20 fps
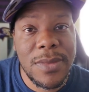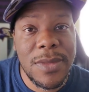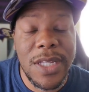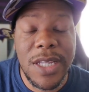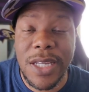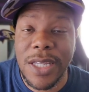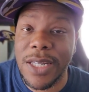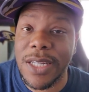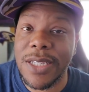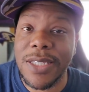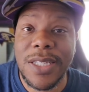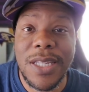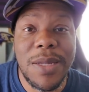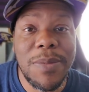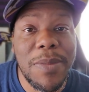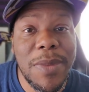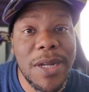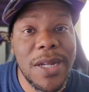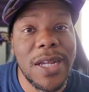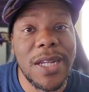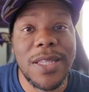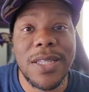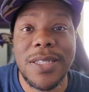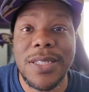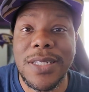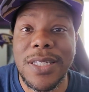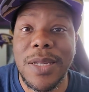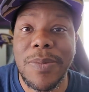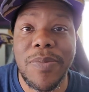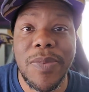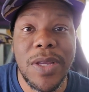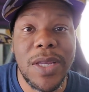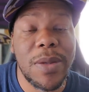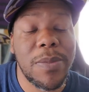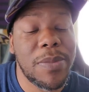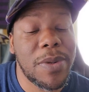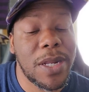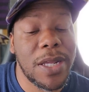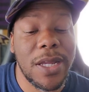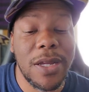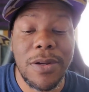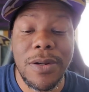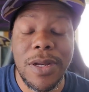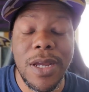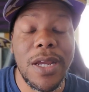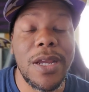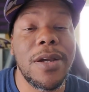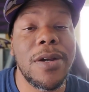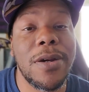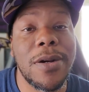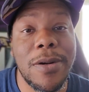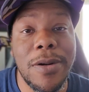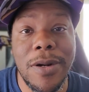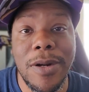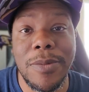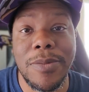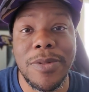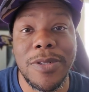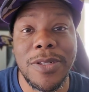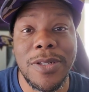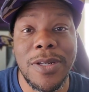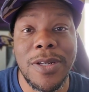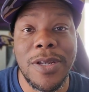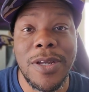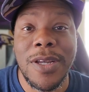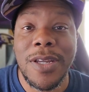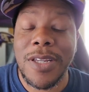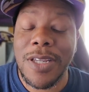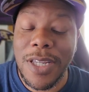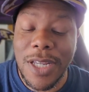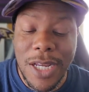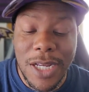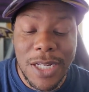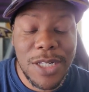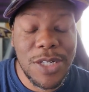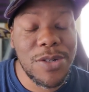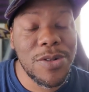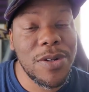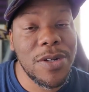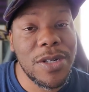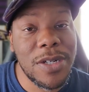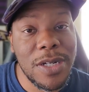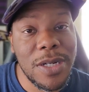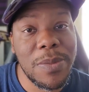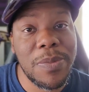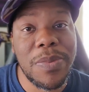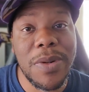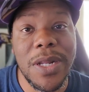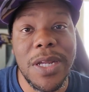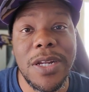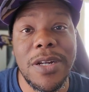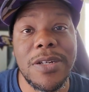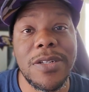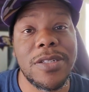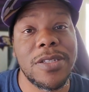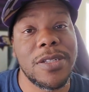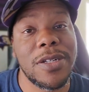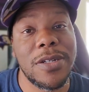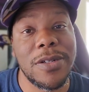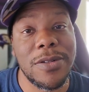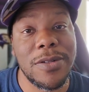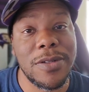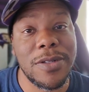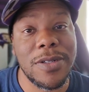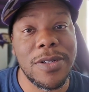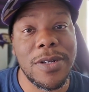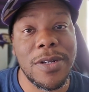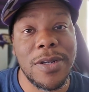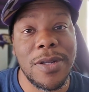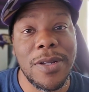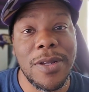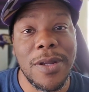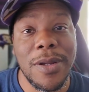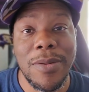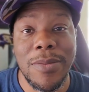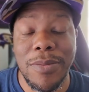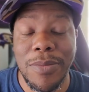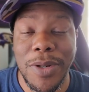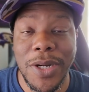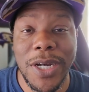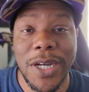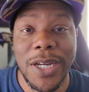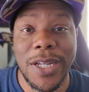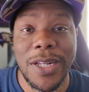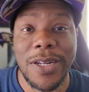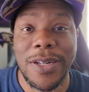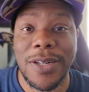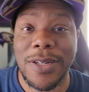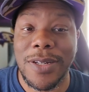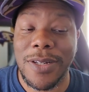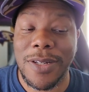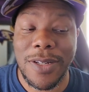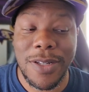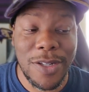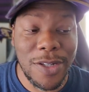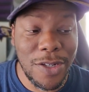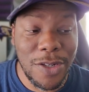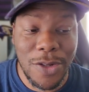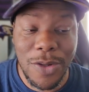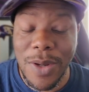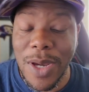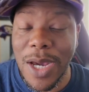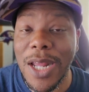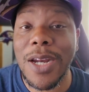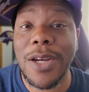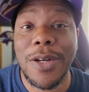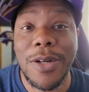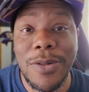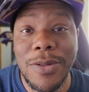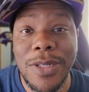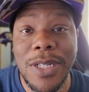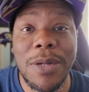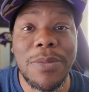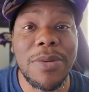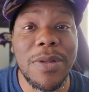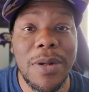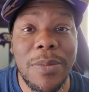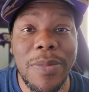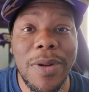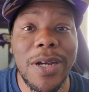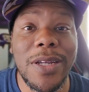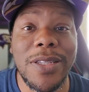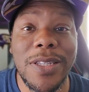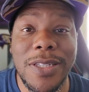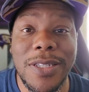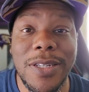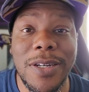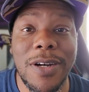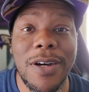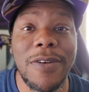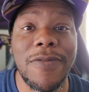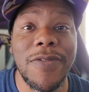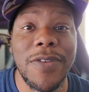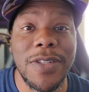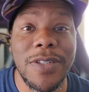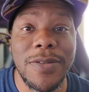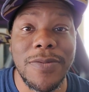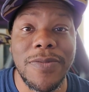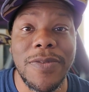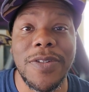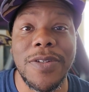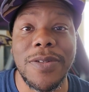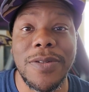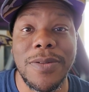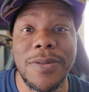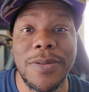EDC might have to step in and be like, okay, Harps. yes, you're a good players coach, but you to do something about this offensive dude.